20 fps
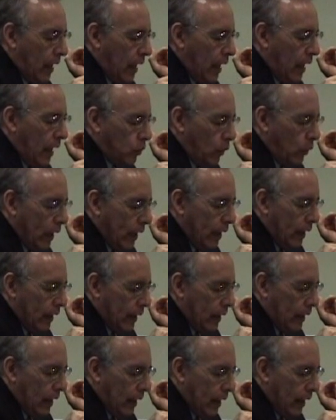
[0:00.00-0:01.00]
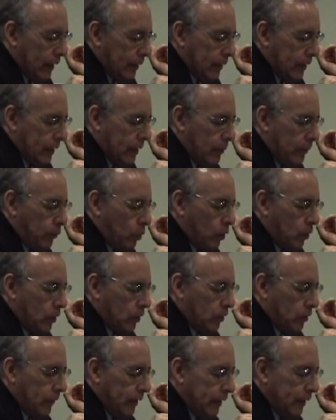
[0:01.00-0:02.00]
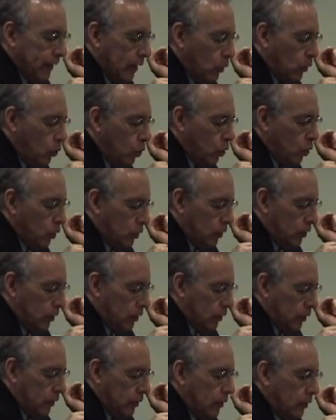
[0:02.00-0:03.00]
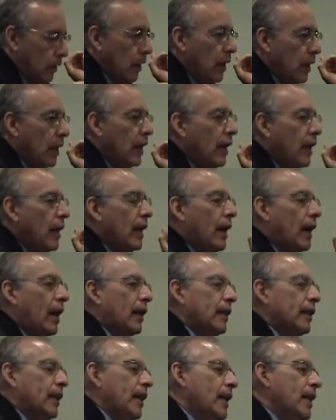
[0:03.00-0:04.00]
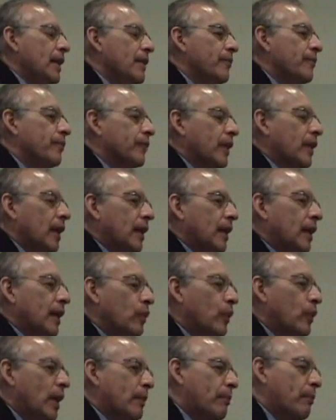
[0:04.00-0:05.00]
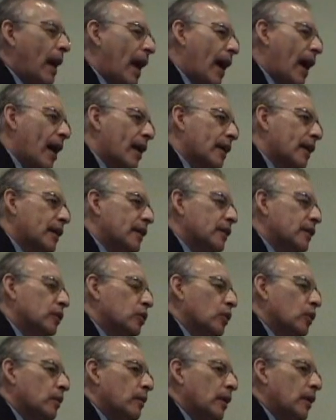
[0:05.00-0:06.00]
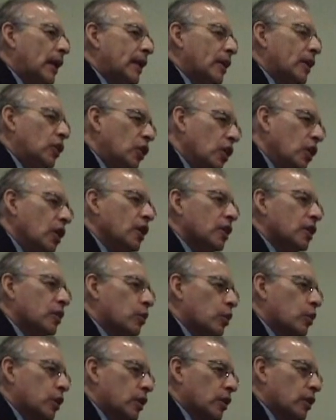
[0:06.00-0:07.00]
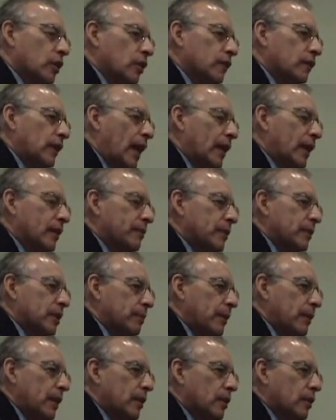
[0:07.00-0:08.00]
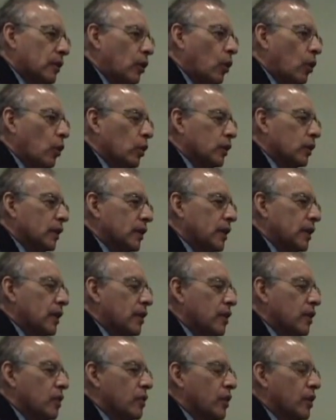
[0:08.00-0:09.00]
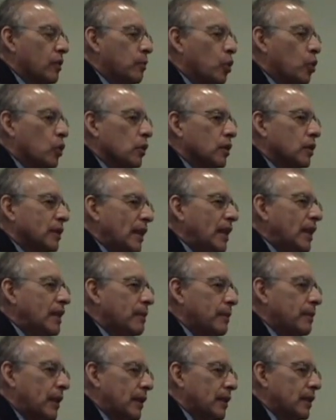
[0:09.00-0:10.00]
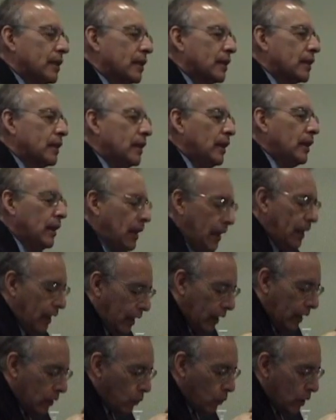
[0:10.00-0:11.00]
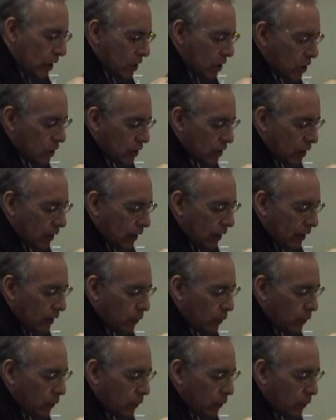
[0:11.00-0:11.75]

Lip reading: as well as the importance of institutions. And then he went back to an earlier work of Adam Smith called The Theory of Moral Sentiments, in which